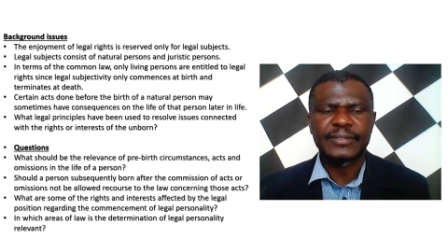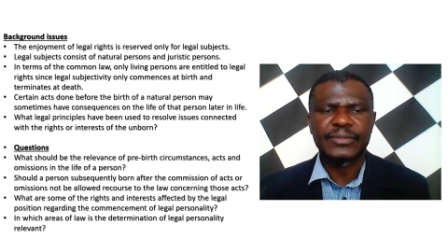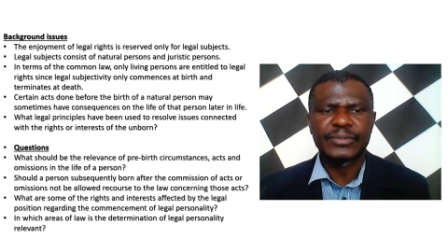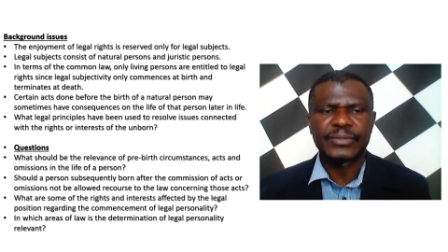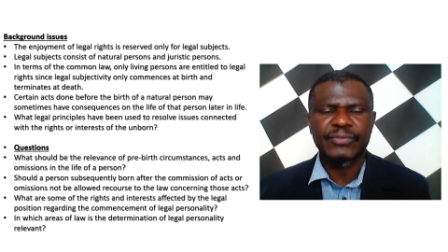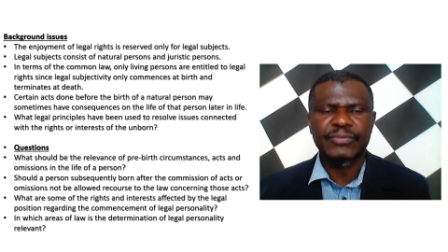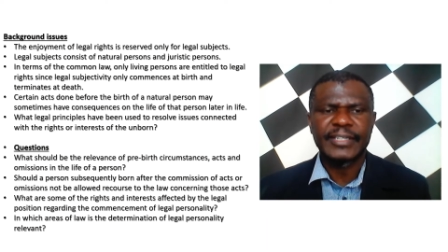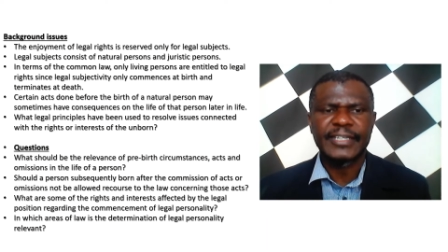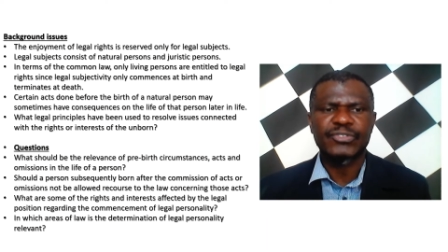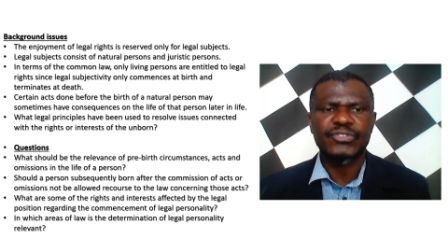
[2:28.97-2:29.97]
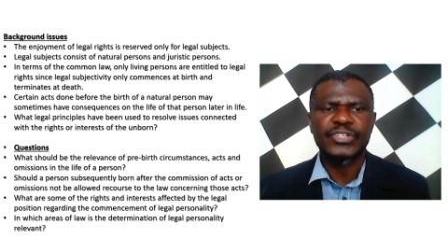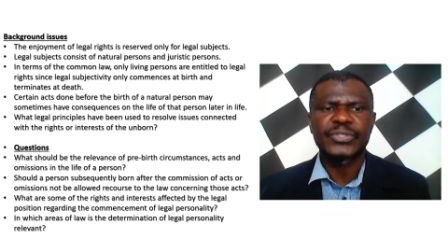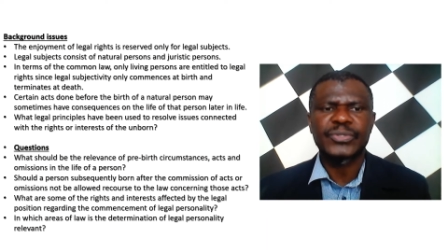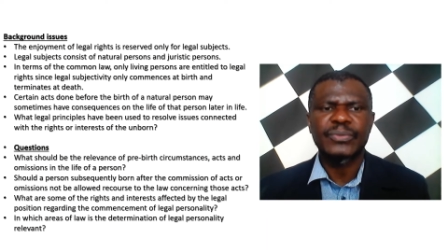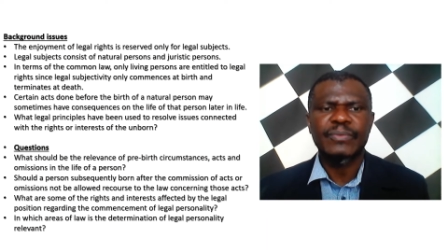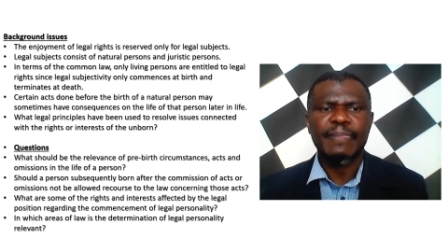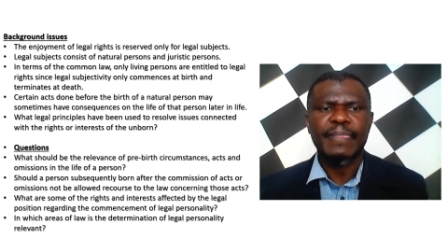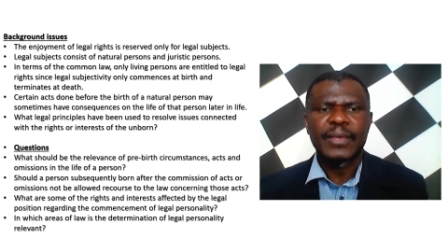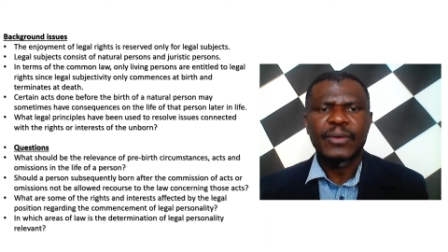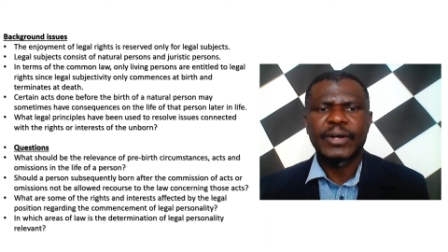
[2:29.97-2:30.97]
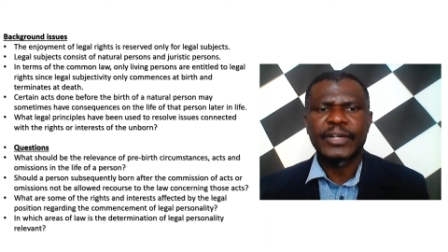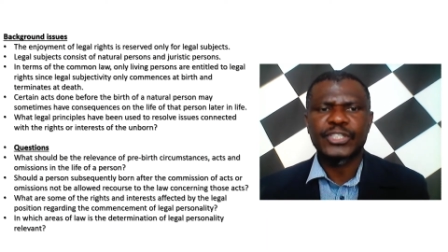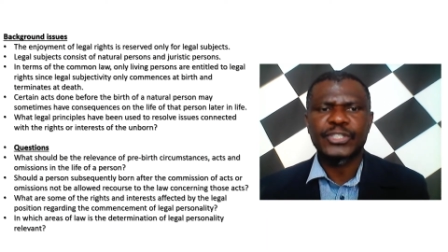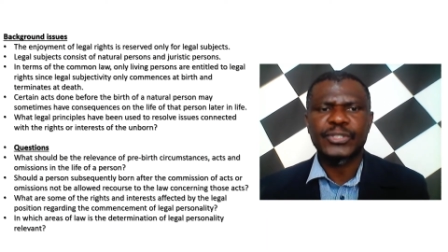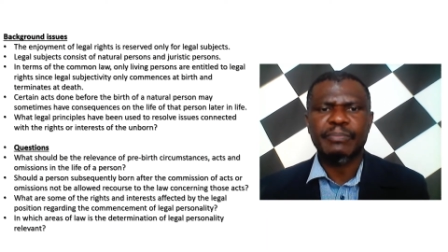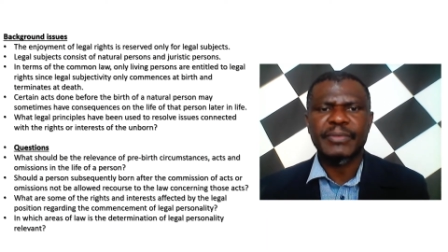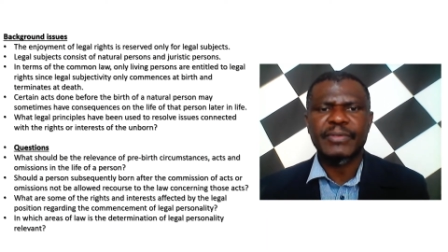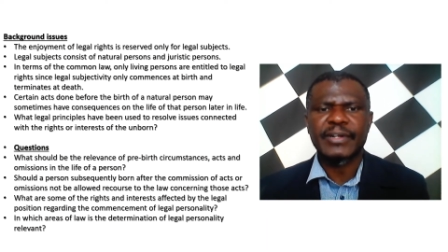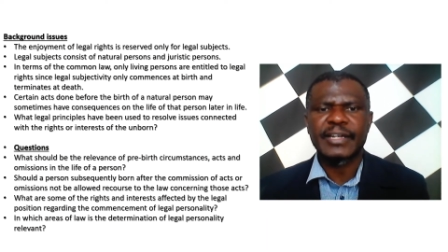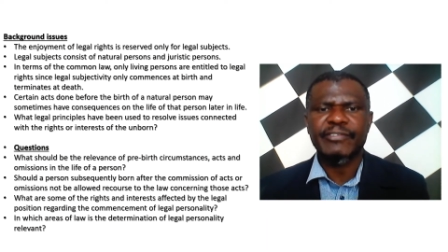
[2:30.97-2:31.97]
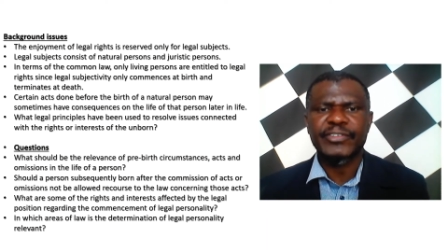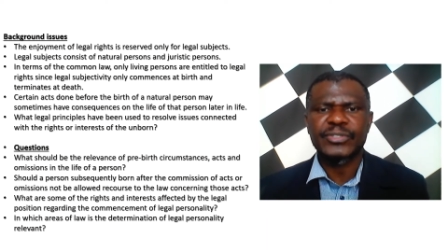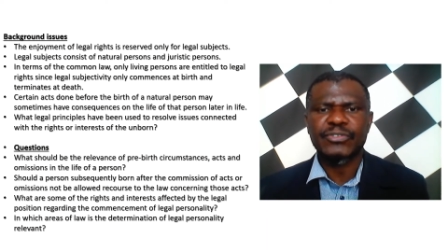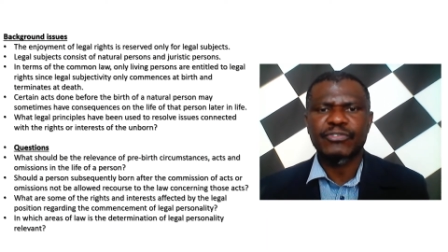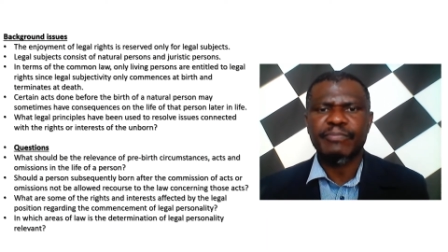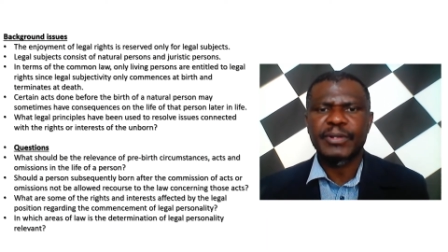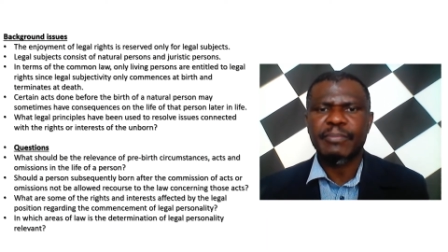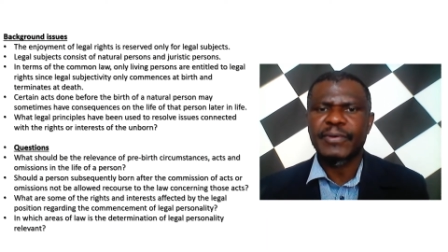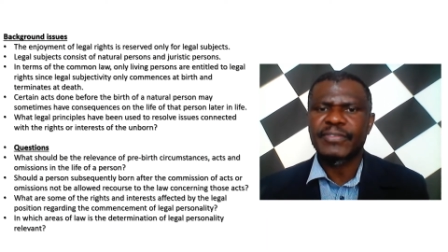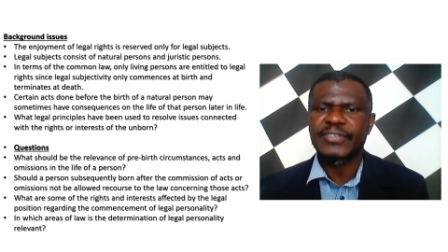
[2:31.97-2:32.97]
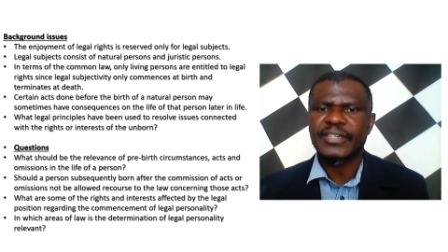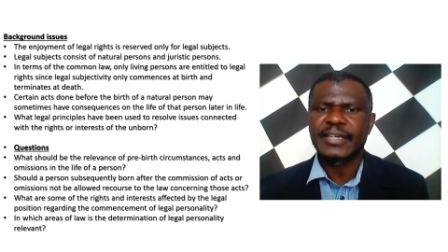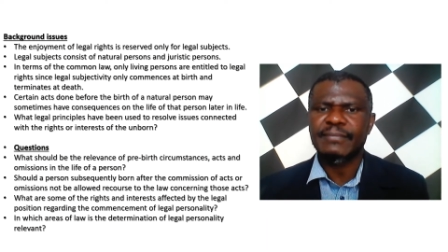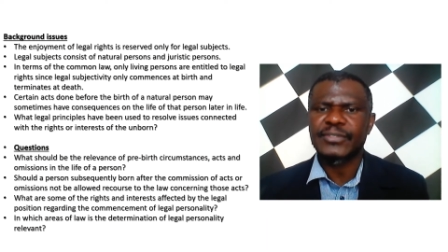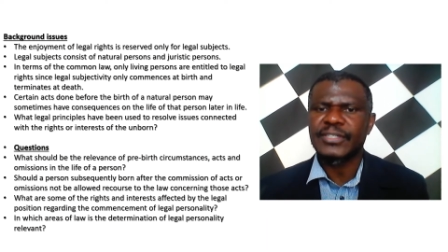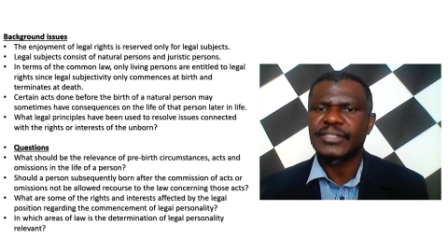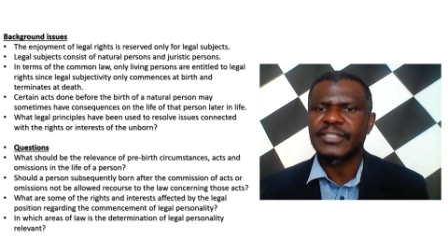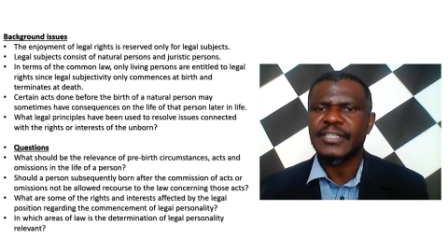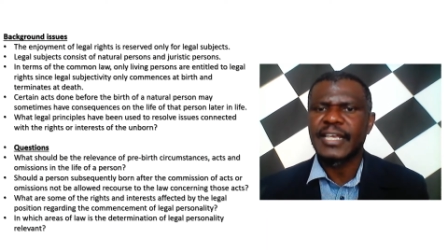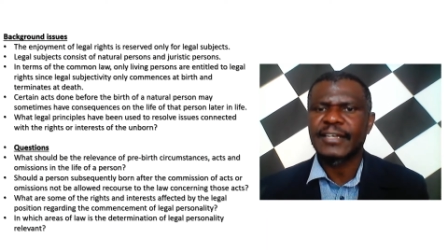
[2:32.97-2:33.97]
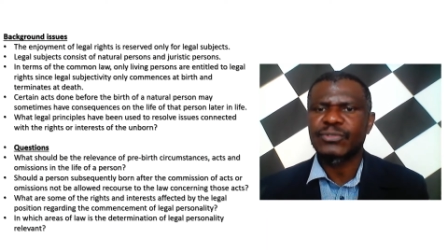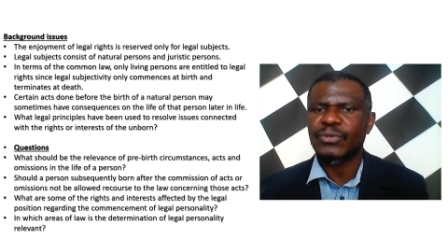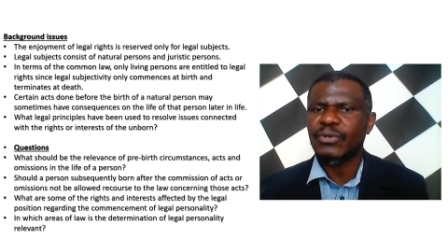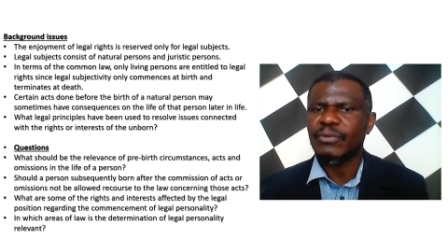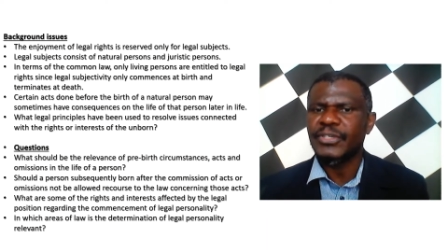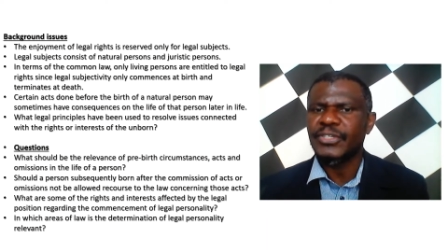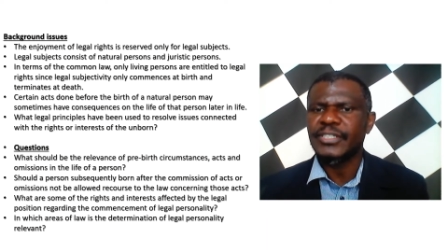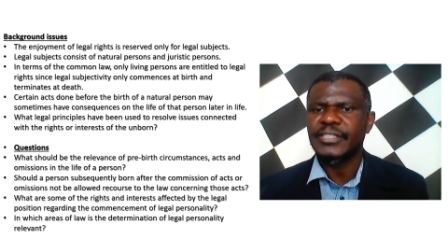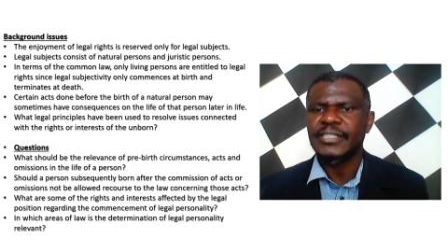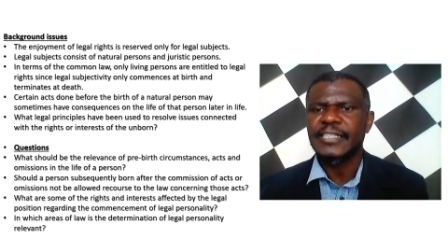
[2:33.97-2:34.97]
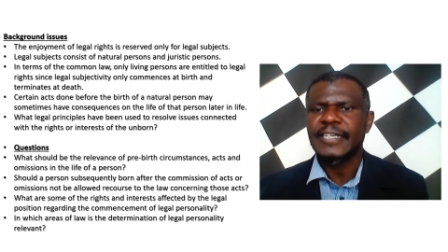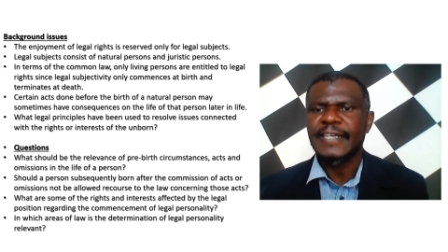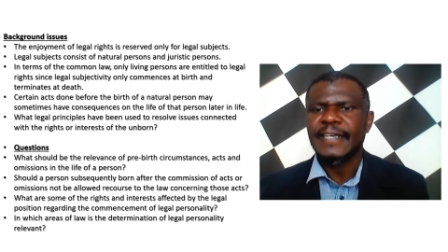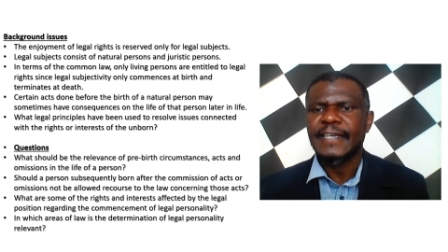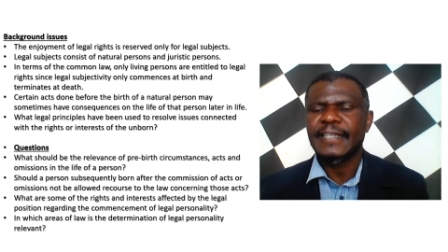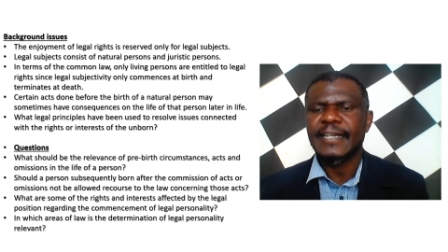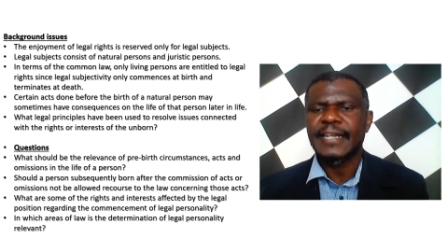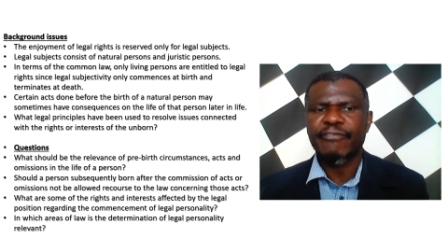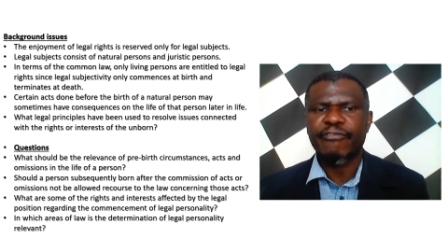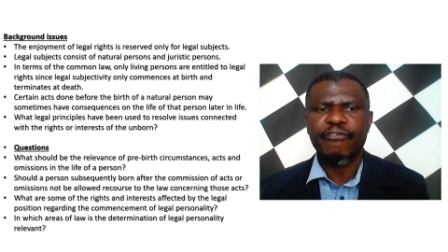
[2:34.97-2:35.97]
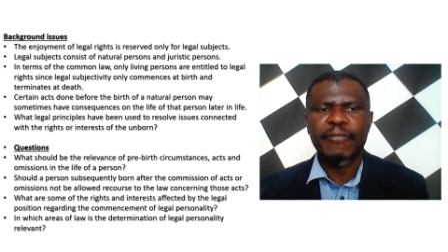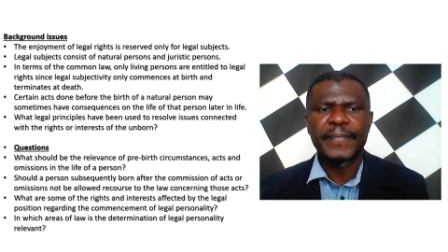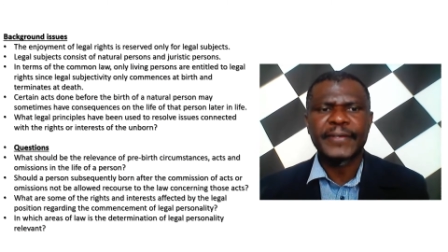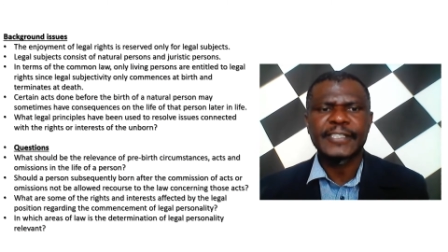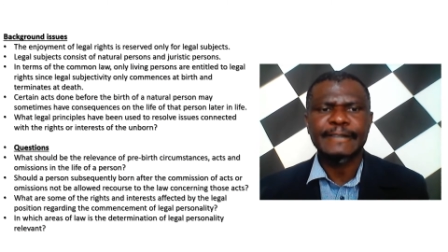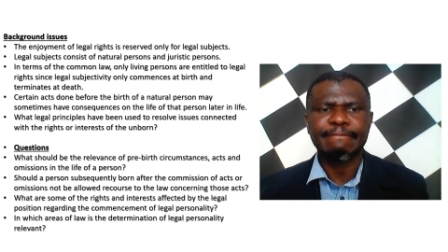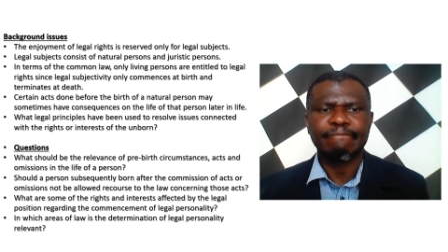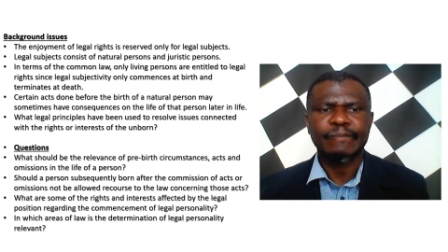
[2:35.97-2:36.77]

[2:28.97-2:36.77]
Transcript: give attention to. What should be the relevance of pre-birth circumstances, acts or omissions in the life of a person?